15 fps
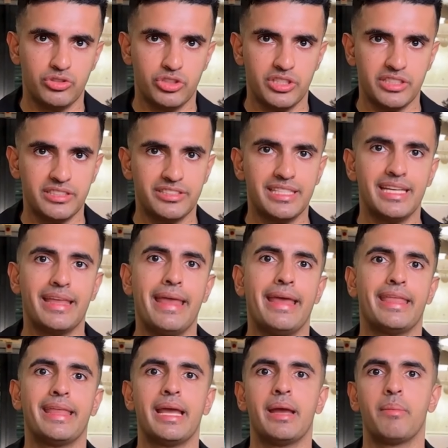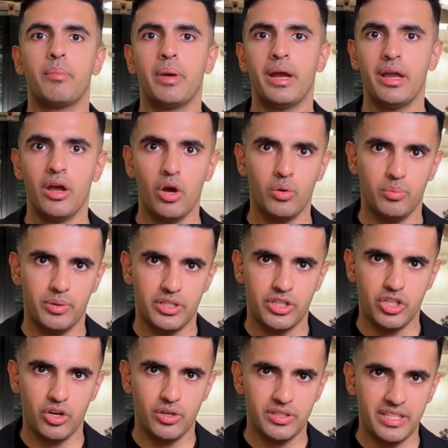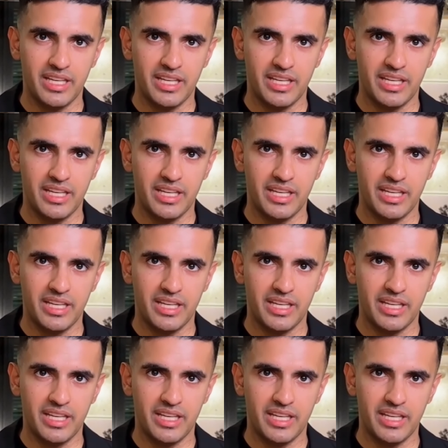triggers in the same way OpenClaw